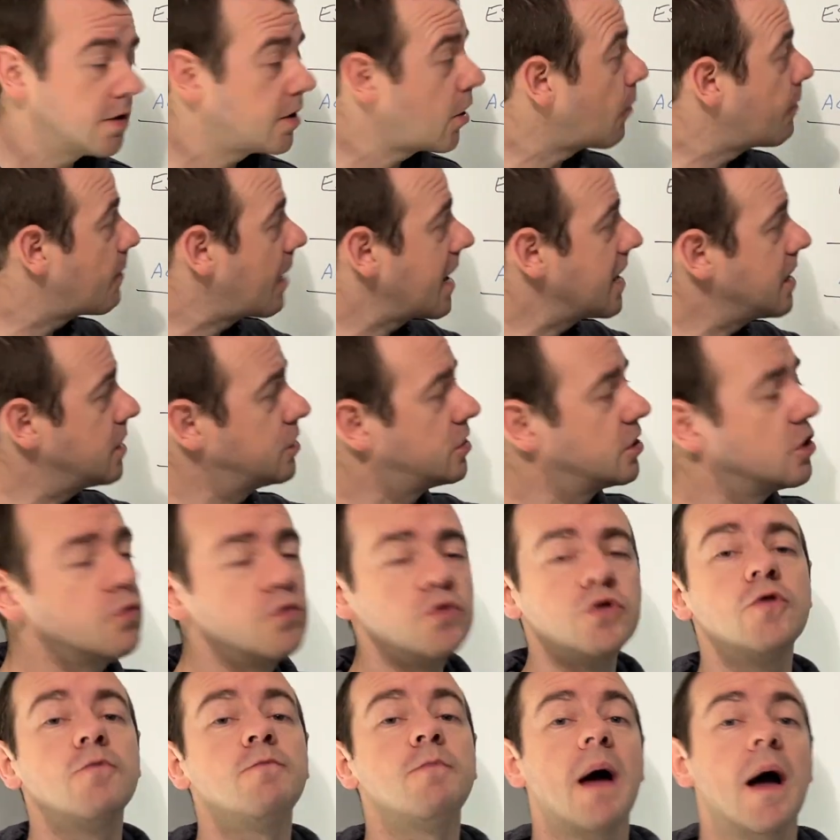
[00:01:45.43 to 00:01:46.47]
you're paying
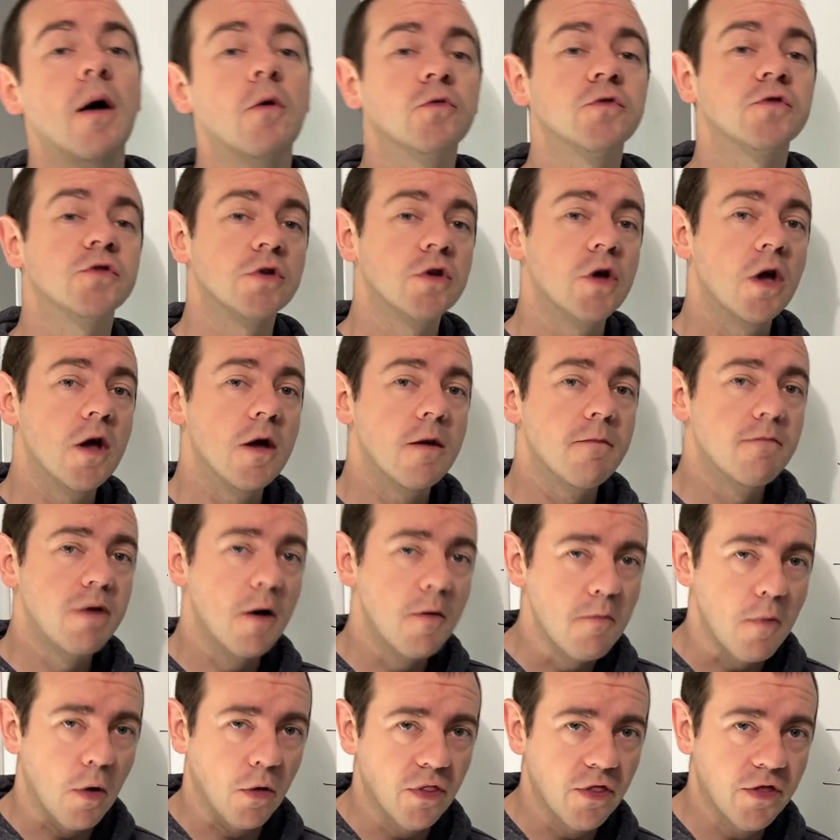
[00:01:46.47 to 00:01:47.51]
£200 per
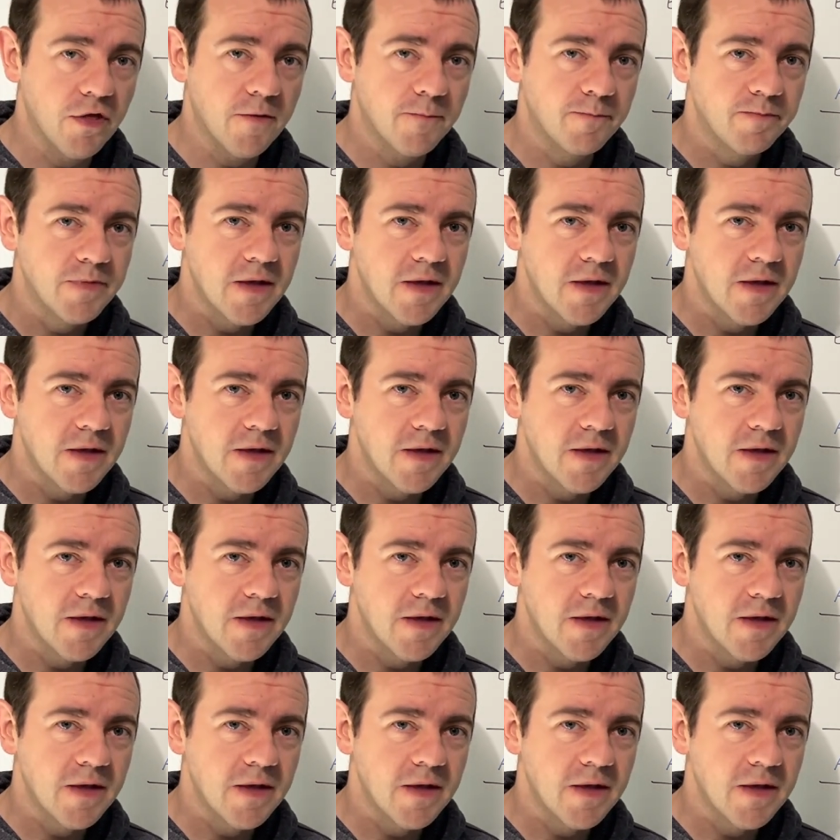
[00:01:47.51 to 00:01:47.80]
month.